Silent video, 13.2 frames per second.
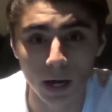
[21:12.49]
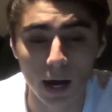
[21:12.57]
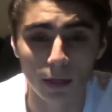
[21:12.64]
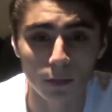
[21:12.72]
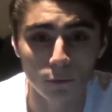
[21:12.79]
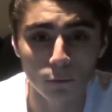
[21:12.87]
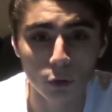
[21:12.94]

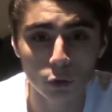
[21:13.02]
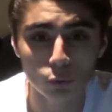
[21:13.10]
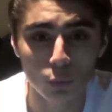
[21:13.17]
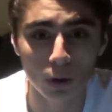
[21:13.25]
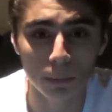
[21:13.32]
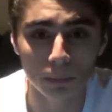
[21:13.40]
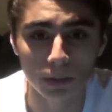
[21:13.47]
and the first
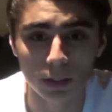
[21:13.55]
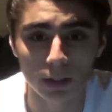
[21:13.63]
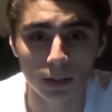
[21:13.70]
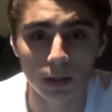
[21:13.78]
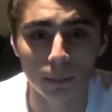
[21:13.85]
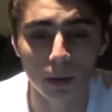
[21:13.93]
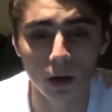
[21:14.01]
one being
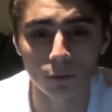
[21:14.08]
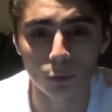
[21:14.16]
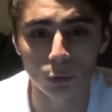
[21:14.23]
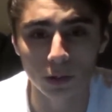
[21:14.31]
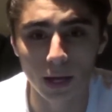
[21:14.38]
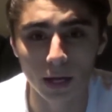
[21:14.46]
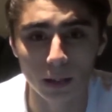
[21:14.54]
the amount of
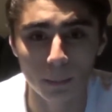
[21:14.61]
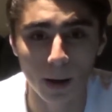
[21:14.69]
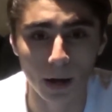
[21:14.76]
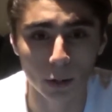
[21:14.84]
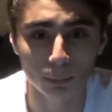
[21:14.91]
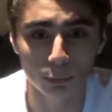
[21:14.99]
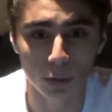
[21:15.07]
organic
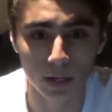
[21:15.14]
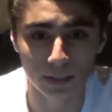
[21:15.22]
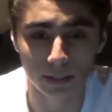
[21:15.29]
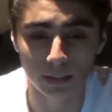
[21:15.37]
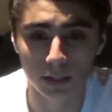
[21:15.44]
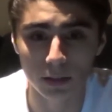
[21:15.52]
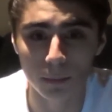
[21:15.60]
matter
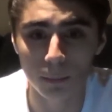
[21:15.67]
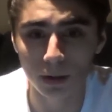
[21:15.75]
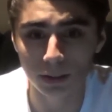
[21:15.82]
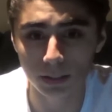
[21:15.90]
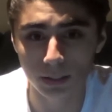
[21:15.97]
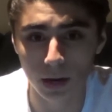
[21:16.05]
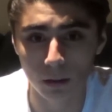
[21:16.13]
present in the mud
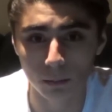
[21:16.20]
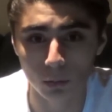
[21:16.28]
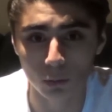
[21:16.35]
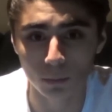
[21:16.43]
sample.